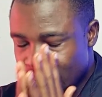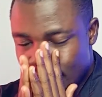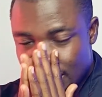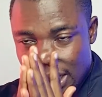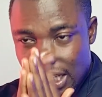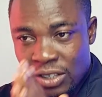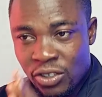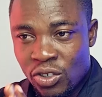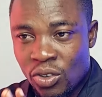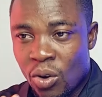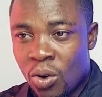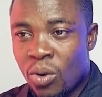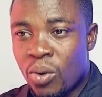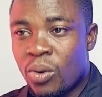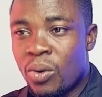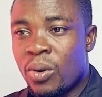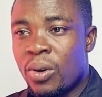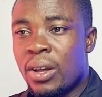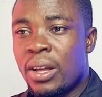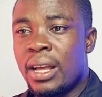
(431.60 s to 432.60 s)

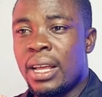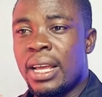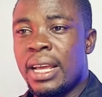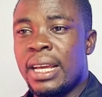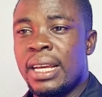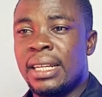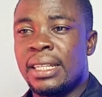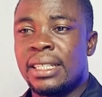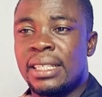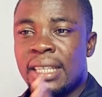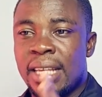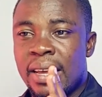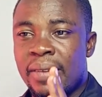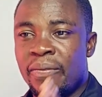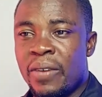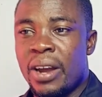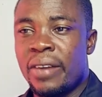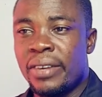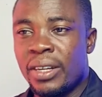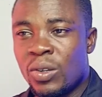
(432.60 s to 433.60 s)
so it's a
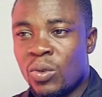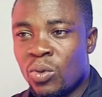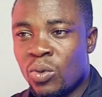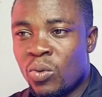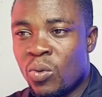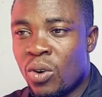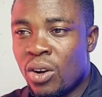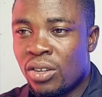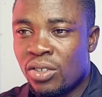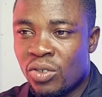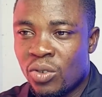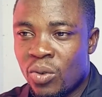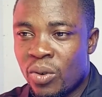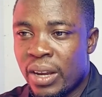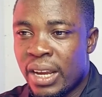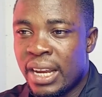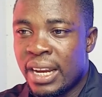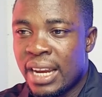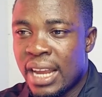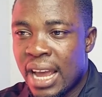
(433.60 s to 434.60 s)
very good one. So
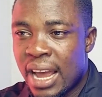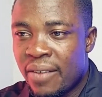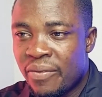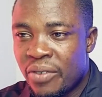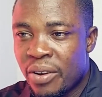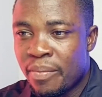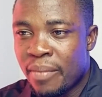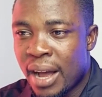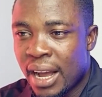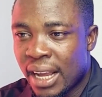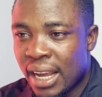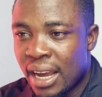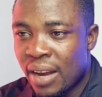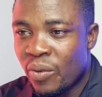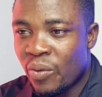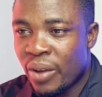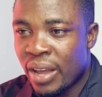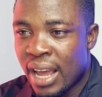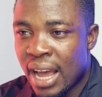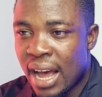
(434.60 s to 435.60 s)
in every
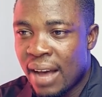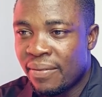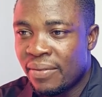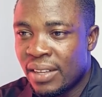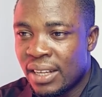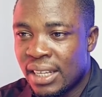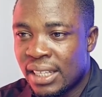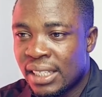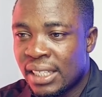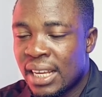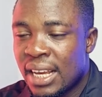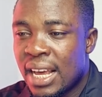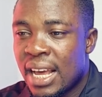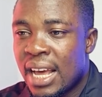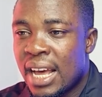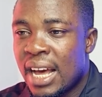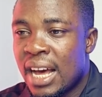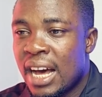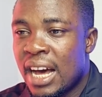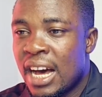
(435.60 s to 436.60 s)
market, we have this
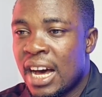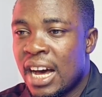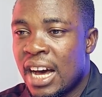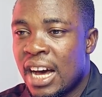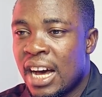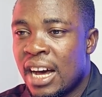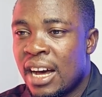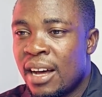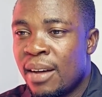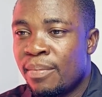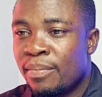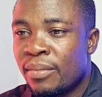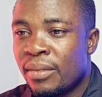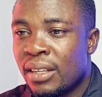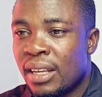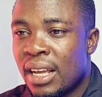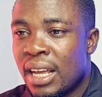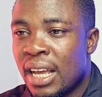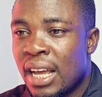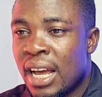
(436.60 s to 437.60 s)

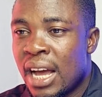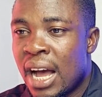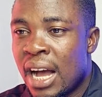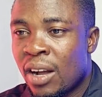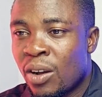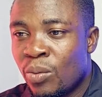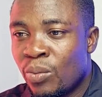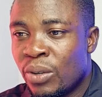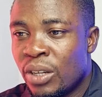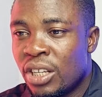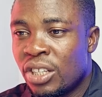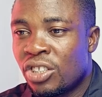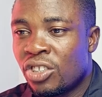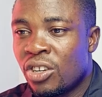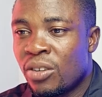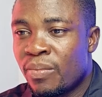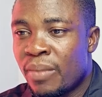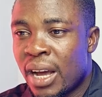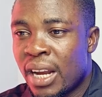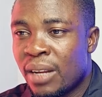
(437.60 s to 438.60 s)

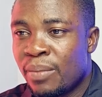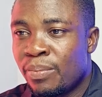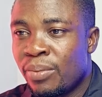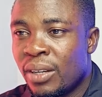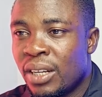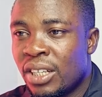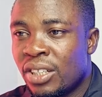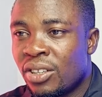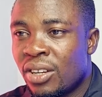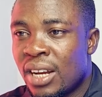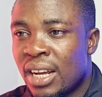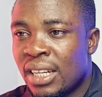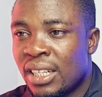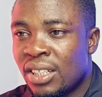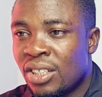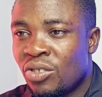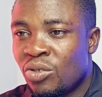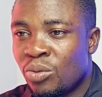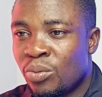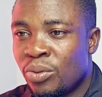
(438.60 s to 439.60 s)
accumulation, manipulation, and
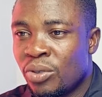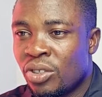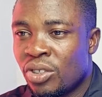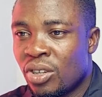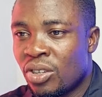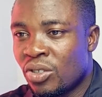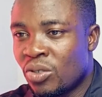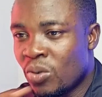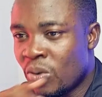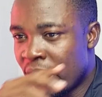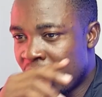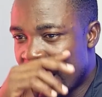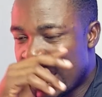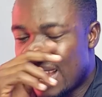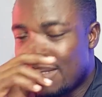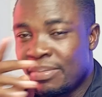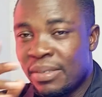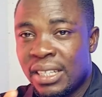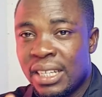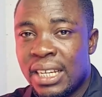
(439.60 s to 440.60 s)
distribution. So
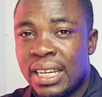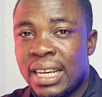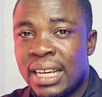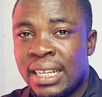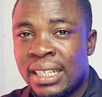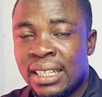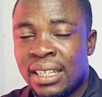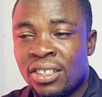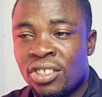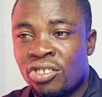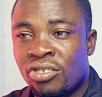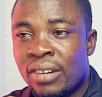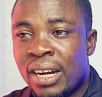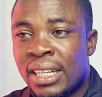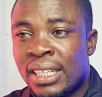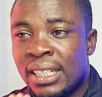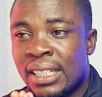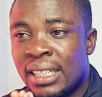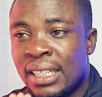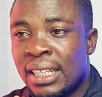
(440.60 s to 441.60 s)
AMD is a
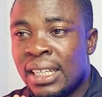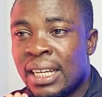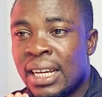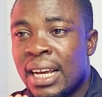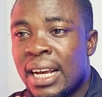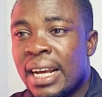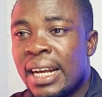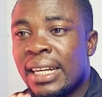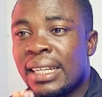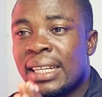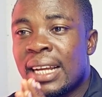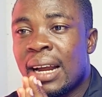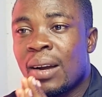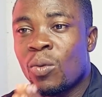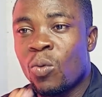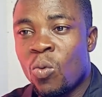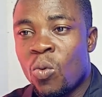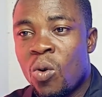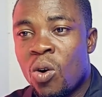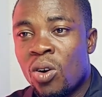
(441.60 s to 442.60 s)
strategy
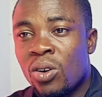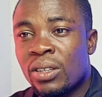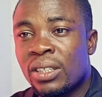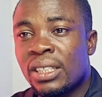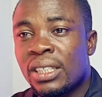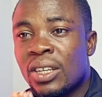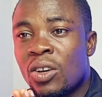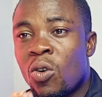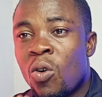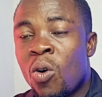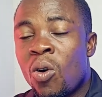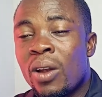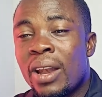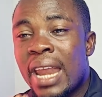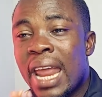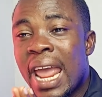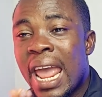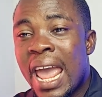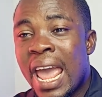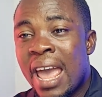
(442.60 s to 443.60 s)
that works on
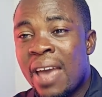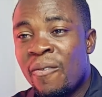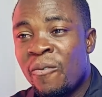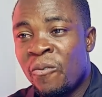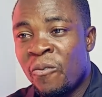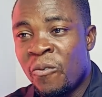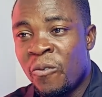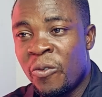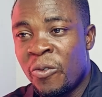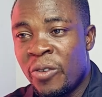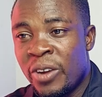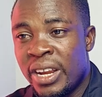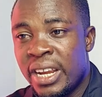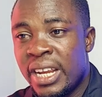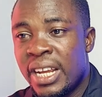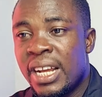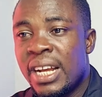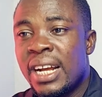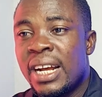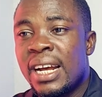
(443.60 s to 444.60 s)

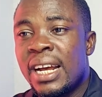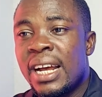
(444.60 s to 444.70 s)
every